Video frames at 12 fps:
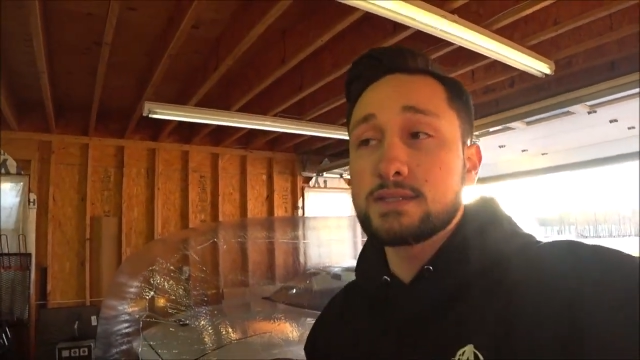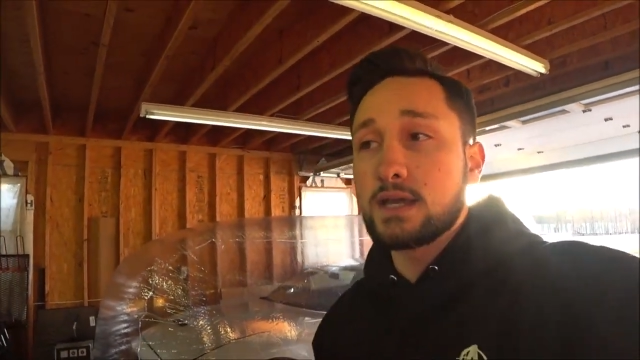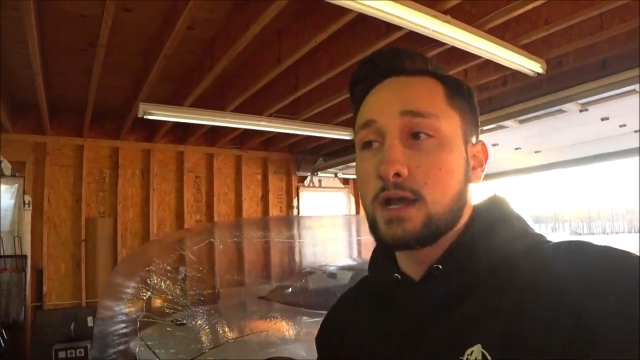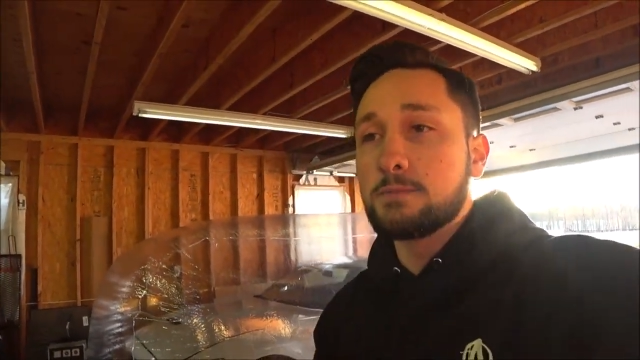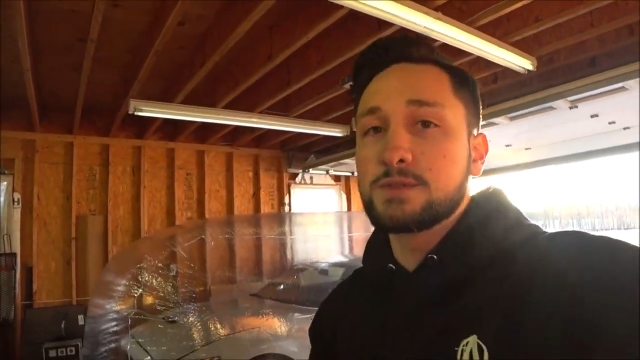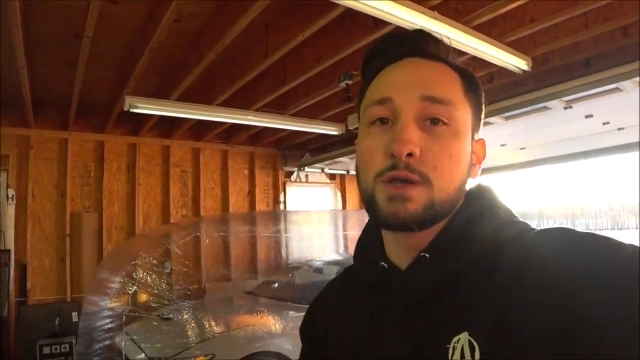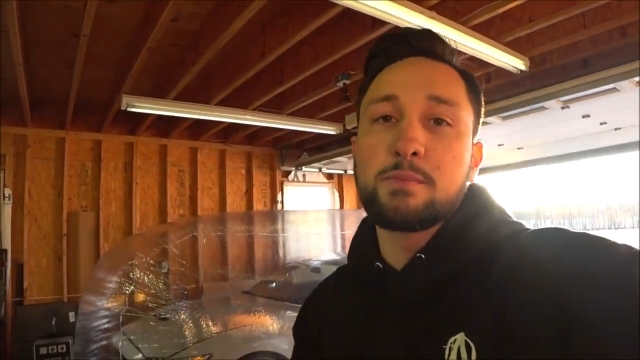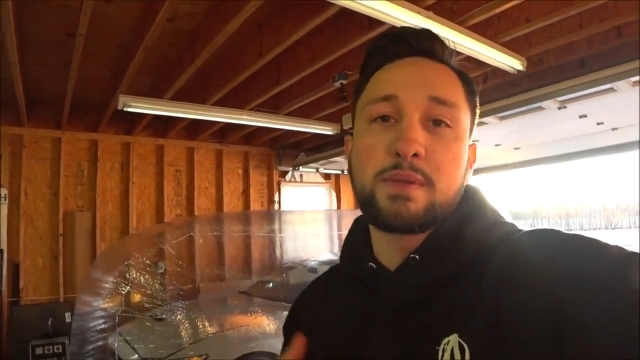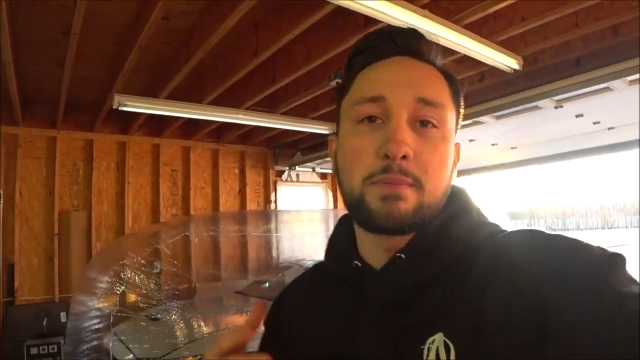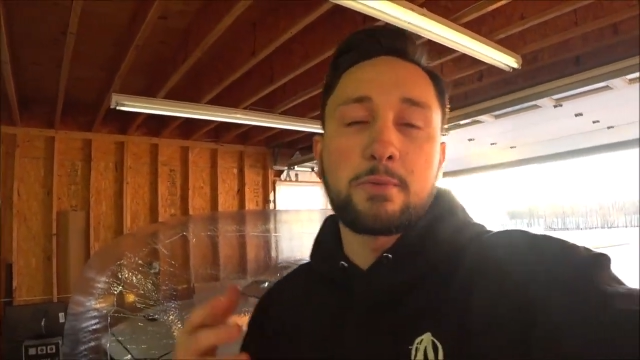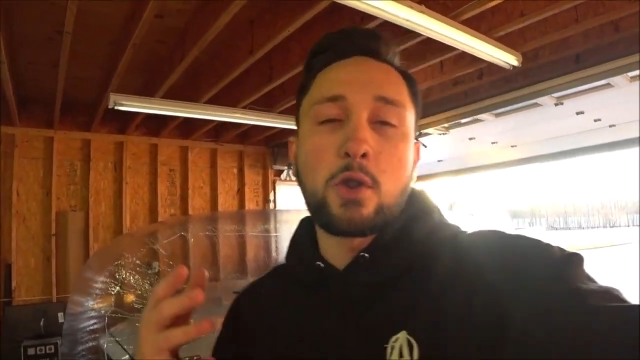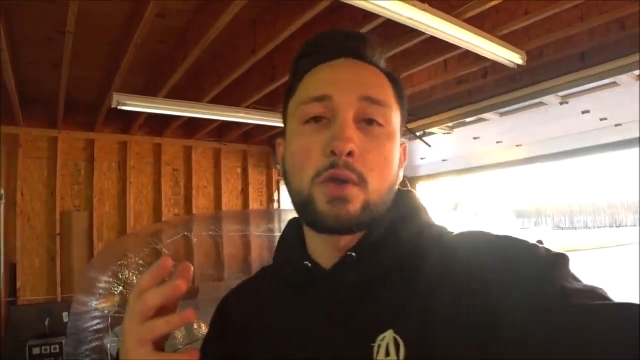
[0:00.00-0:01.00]
Some
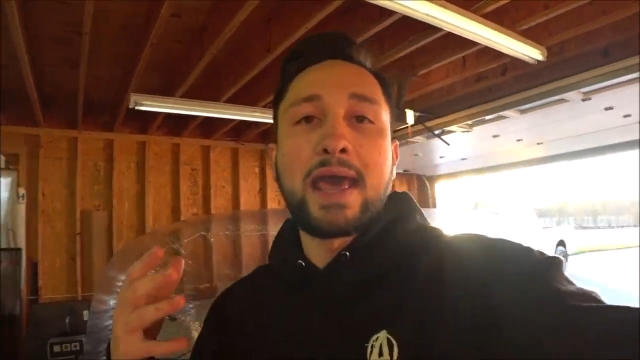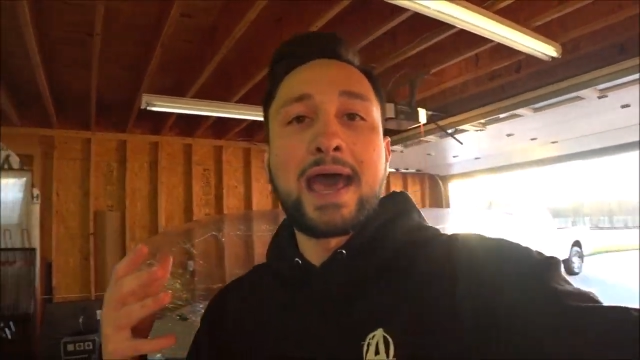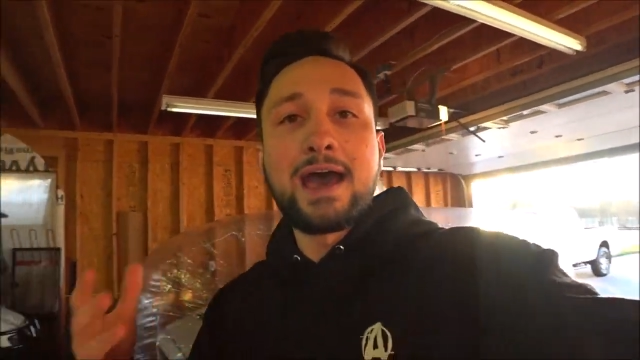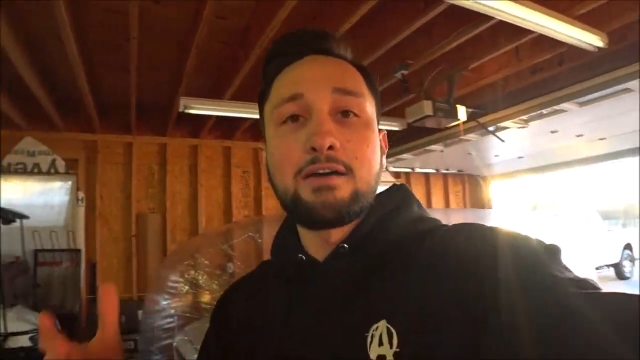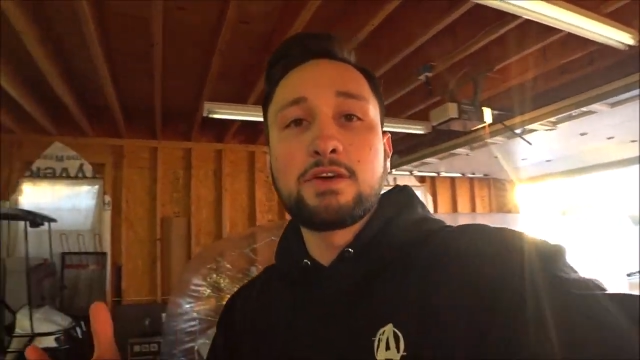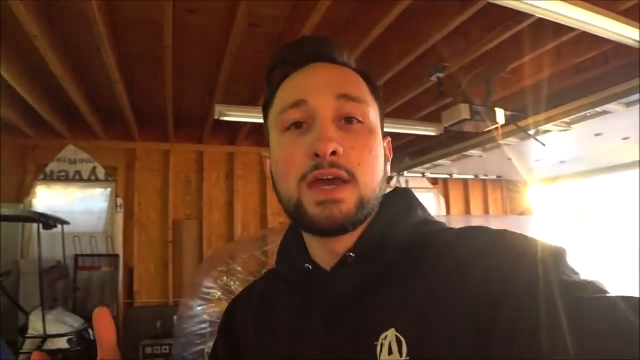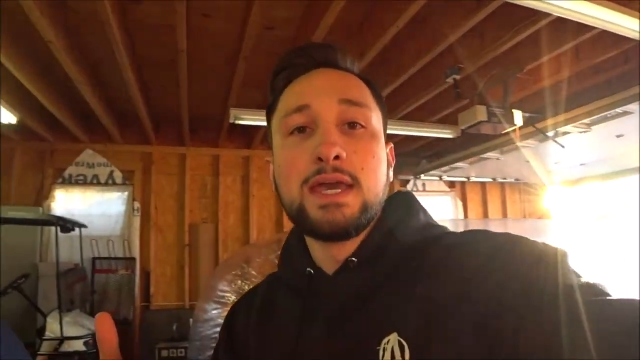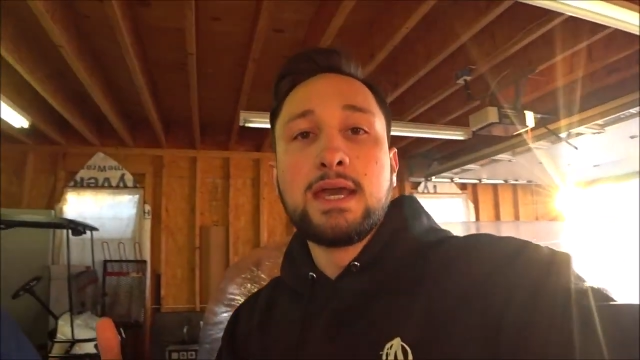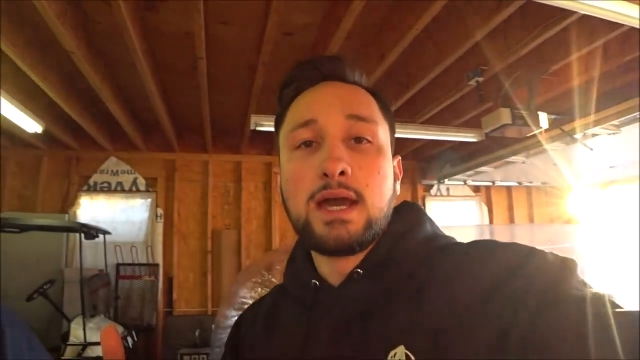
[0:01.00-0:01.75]
people don't have